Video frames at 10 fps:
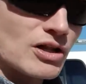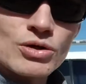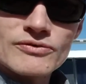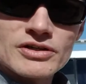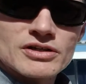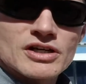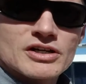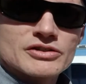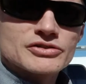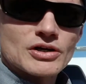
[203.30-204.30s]
over.
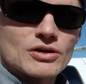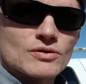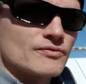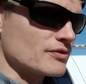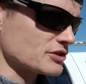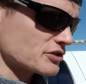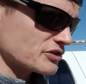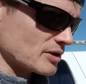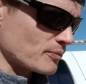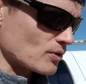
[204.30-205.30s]
So this is
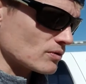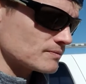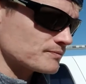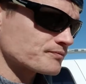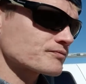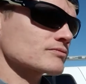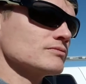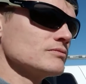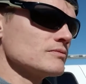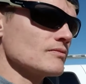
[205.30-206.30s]
simple.
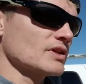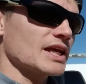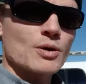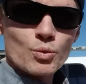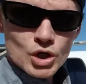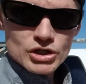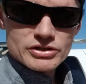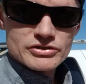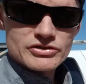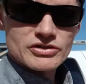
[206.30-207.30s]
It
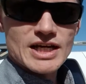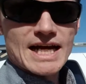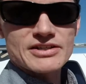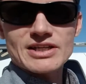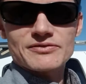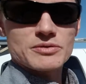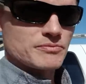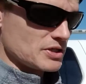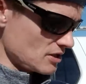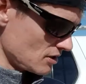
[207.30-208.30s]
works. I just have to
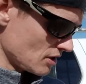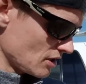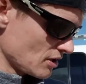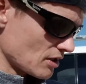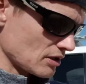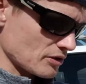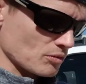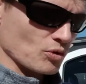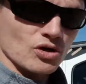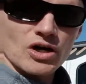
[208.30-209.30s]
be a little
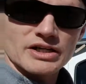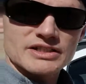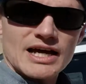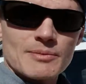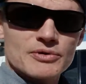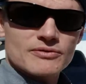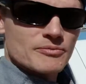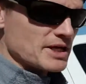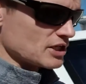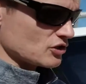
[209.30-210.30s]
more on top of
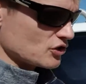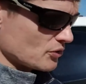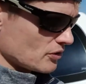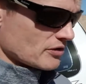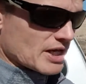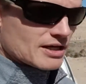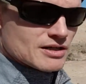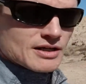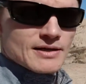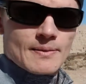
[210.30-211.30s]
making sure that
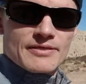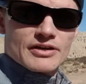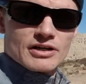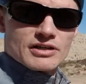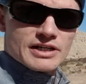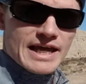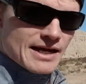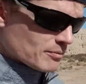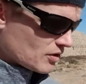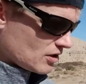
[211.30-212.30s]
the
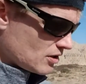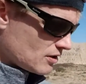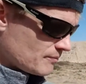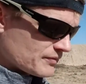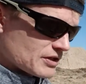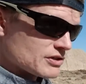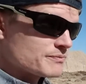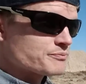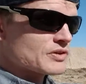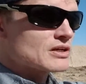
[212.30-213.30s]
camera, the
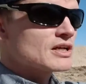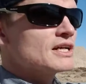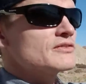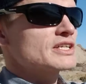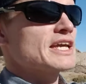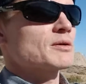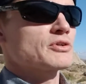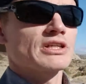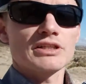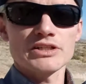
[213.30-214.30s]
camera
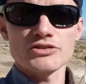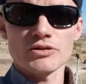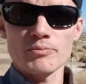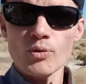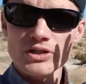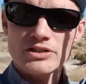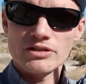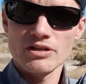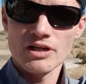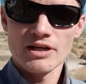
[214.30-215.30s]
and the lens are
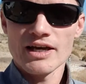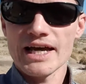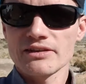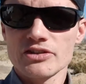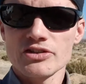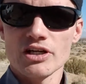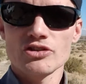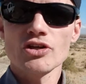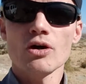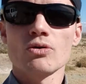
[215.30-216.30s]
pointed at the sun.
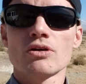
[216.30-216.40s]
So,